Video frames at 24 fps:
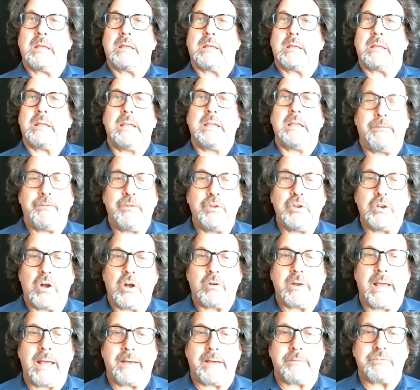if you
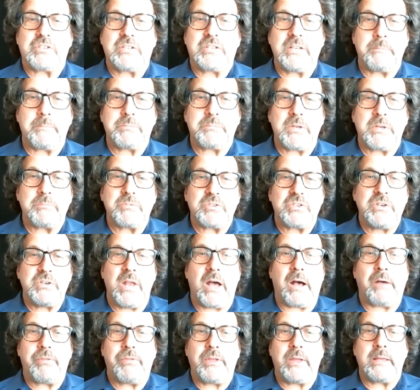don't have symptoms,
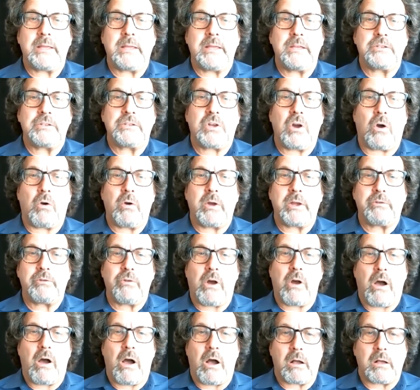nothing is going
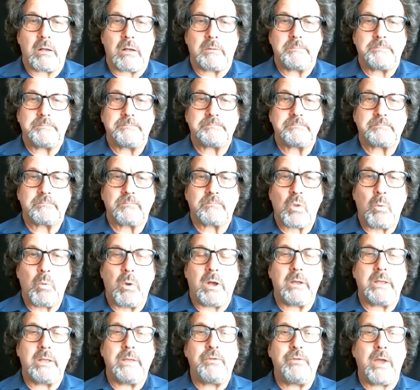wrong.
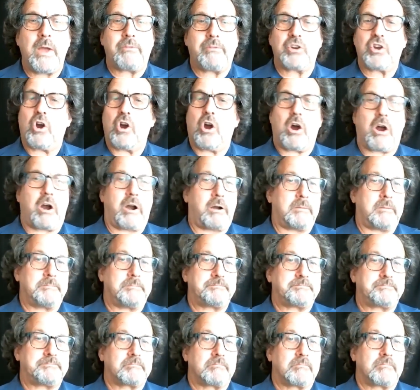Well, if you have a car
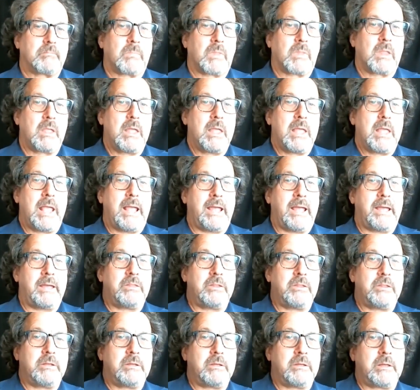and
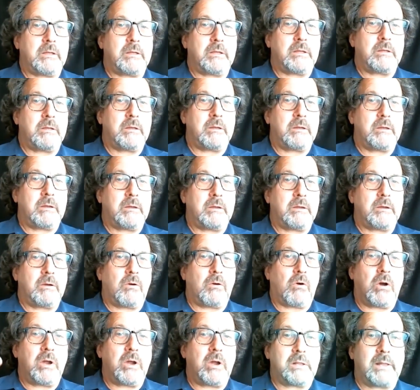the
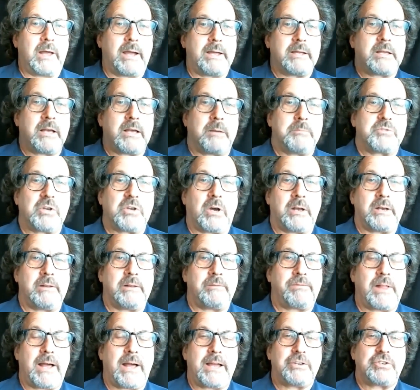oil light comes on, it
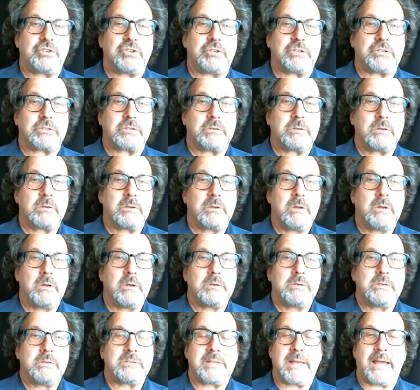flashes.
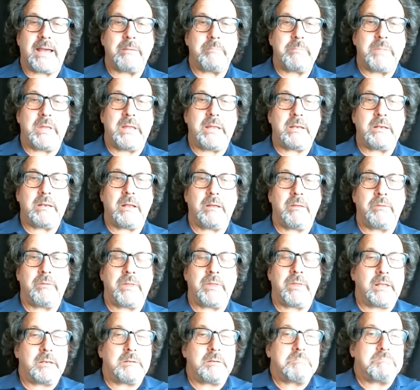Does that mean
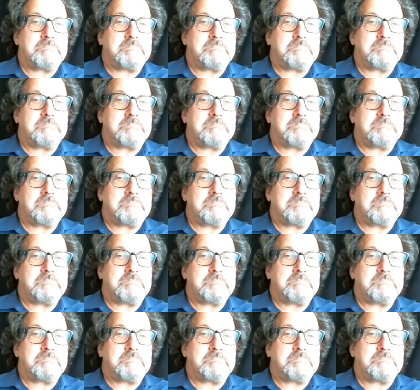that